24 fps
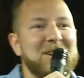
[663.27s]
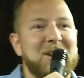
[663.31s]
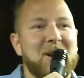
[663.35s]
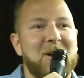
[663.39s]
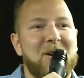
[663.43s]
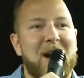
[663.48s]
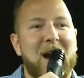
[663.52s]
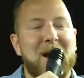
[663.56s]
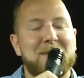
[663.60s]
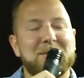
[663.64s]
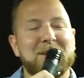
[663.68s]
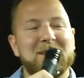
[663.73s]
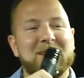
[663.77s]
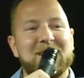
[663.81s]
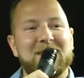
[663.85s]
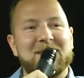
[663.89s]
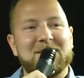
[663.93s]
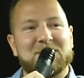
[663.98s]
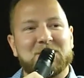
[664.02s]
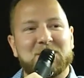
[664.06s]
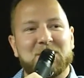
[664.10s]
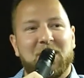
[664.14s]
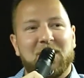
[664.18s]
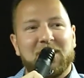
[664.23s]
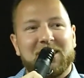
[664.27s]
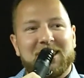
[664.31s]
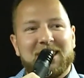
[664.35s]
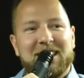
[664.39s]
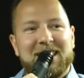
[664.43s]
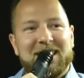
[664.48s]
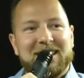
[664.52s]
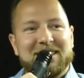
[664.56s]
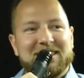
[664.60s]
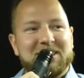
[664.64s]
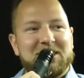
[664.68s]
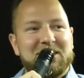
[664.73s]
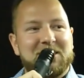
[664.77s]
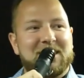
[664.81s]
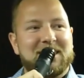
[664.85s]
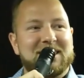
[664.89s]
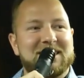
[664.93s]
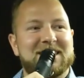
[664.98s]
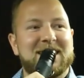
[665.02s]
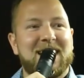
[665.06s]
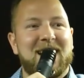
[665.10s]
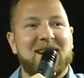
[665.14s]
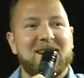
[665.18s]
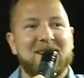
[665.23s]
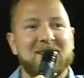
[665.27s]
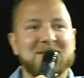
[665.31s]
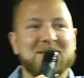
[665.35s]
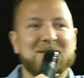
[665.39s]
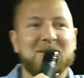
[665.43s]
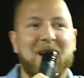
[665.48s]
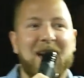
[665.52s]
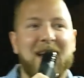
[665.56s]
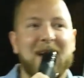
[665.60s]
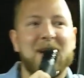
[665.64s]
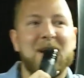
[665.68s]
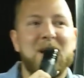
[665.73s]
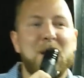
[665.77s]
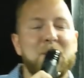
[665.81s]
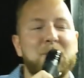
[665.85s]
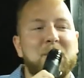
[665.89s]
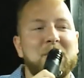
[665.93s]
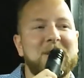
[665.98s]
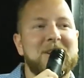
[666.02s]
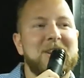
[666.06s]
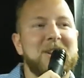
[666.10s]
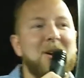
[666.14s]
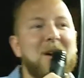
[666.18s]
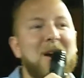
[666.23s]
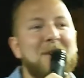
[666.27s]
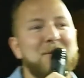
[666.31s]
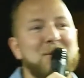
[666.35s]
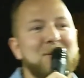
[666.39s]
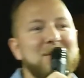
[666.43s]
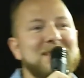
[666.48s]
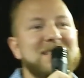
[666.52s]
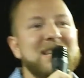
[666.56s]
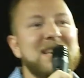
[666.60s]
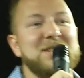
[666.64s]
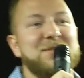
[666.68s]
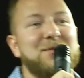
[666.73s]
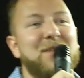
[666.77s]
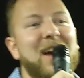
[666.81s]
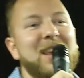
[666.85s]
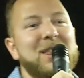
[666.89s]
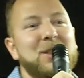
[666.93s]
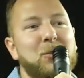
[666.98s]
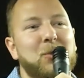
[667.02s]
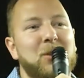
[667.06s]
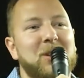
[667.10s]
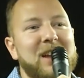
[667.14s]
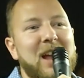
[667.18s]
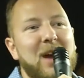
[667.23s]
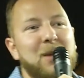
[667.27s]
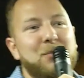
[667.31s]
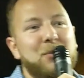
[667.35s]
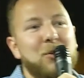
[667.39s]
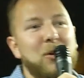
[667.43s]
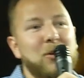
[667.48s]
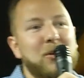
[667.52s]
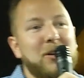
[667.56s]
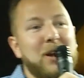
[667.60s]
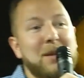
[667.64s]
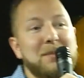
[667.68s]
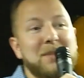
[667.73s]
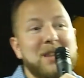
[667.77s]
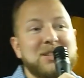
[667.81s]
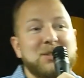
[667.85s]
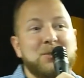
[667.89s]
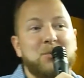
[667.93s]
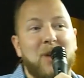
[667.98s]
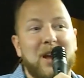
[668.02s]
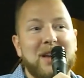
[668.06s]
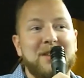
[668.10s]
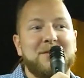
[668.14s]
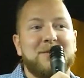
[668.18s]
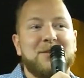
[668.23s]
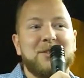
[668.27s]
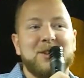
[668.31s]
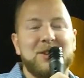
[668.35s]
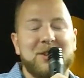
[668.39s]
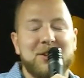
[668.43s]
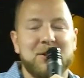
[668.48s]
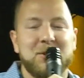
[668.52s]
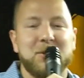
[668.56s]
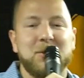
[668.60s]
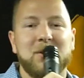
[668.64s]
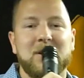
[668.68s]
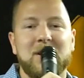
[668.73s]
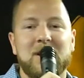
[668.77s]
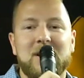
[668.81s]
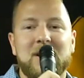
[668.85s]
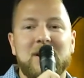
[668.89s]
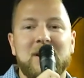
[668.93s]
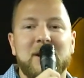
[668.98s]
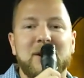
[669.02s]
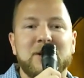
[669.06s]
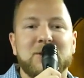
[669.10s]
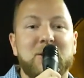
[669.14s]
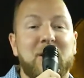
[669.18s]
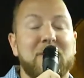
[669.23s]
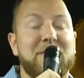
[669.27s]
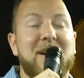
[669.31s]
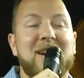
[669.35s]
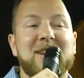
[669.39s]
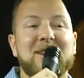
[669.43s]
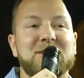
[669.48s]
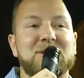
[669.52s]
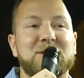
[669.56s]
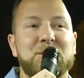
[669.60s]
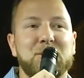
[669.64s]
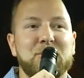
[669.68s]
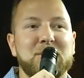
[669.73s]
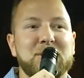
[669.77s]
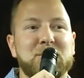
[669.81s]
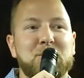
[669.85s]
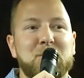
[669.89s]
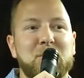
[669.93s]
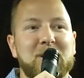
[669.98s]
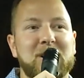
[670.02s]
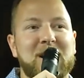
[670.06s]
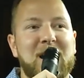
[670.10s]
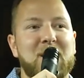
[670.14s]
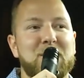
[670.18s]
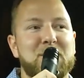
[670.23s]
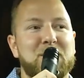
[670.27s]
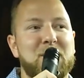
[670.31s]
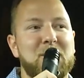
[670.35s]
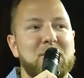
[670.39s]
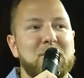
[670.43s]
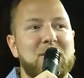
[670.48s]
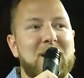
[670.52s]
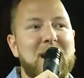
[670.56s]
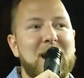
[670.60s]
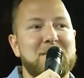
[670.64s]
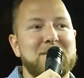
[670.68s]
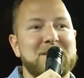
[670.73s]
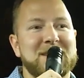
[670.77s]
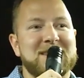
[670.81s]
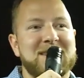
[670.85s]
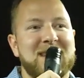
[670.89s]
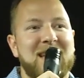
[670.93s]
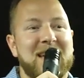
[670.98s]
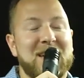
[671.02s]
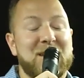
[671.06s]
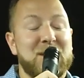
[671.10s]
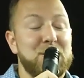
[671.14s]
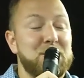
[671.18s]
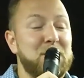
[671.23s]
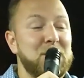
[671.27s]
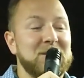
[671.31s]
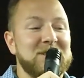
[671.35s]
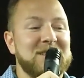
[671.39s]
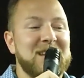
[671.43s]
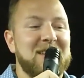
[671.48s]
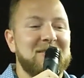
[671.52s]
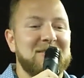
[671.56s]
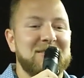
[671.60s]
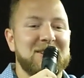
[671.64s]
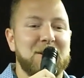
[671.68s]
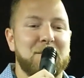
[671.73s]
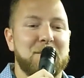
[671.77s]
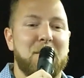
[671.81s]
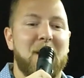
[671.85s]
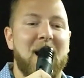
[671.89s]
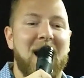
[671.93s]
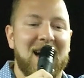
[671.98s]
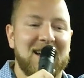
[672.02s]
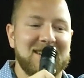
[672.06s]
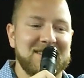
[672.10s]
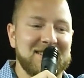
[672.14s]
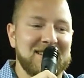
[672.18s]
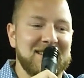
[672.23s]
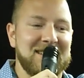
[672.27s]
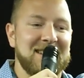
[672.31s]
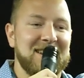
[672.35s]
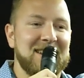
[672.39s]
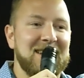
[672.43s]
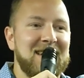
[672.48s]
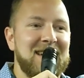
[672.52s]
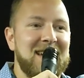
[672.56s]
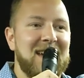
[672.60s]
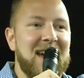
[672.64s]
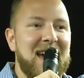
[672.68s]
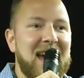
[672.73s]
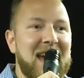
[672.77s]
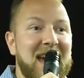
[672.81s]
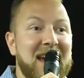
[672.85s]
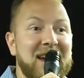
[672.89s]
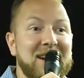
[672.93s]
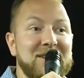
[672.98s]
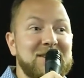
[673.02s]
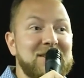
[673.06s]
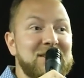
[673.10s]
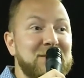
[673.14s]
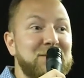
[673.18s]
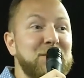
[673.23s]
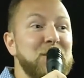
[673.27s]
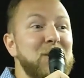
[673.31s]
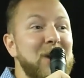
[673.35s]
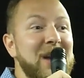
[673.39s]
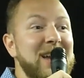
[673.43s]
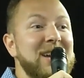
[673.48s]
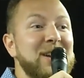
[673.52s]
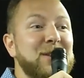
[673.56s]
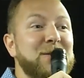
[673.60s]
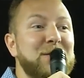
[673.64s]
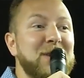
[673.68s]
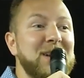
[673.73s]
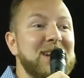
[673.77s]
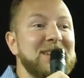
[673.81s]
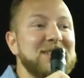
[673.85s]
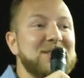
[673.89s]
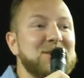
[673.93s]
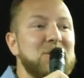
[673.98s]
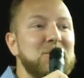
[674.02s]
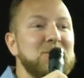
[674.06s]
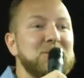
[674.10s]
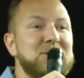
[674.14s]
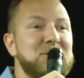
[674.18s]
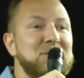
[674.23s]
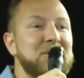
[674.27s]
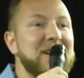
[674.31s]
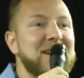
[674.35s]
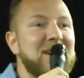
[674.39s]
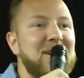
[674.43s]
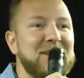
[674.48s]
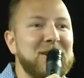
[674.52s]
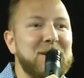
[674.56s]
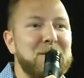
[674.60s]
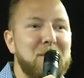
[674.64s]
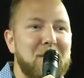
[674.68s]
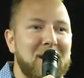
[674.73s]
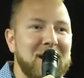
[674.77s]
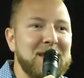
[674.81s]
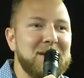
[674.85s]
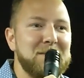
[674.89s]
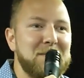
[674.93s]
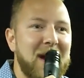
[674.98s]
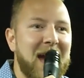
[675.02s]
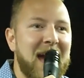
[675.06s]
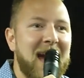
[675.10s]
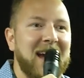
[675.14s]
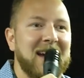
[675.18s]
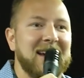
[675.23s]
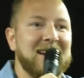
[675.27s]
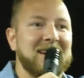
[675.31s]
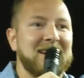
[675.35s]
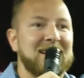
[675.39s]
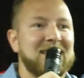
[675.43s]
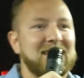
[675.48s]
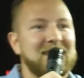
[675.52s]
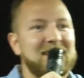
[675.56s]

You know, I'm a little chunky, as you can tell, but you know, everyone says find the workout program that's right for you. So I found a Jewish workout program. It's like you put down a deposit, and if you hit your fitness goals, you get all your money back.